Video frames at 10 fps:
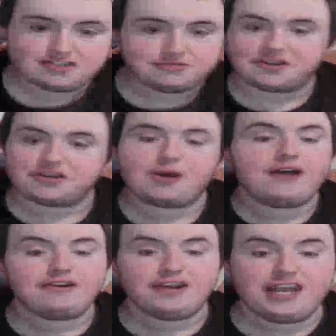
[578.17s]
We're going to go out
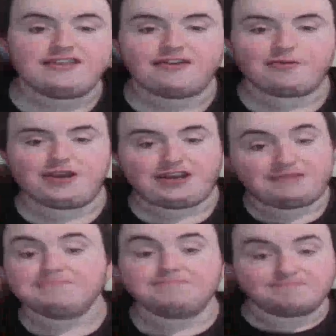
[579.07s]
here and eat this weekend.
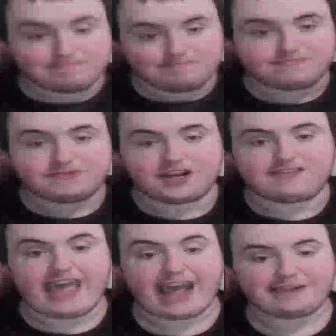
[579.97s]
Look at
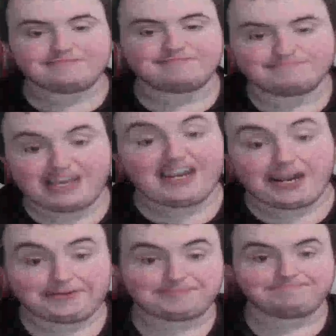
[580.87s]
that. They did.
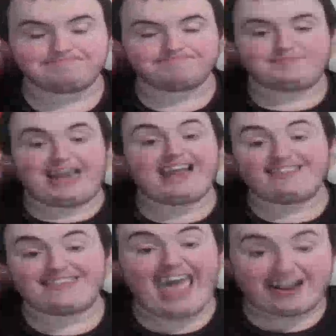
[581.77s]
9
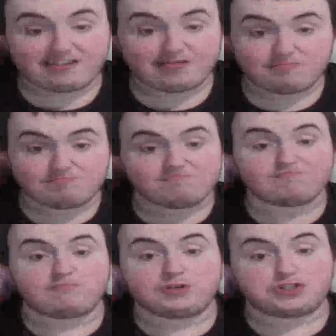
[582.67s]
sacks.
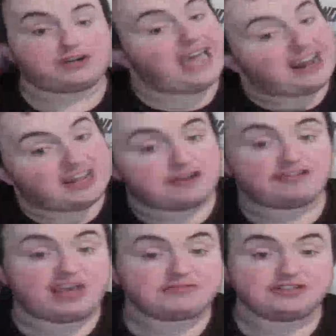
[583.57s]
Should have had an
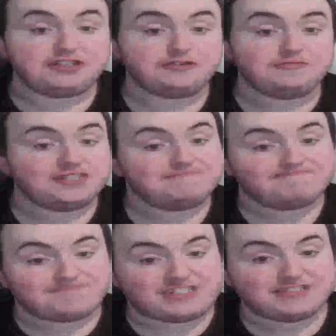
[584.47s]
interception, too, but
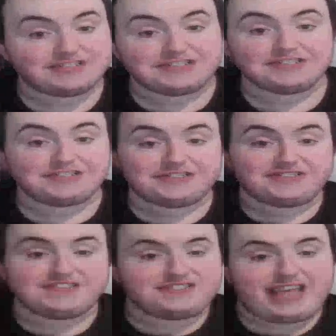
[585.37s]

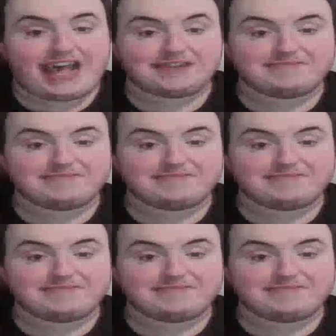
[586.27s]
yeah.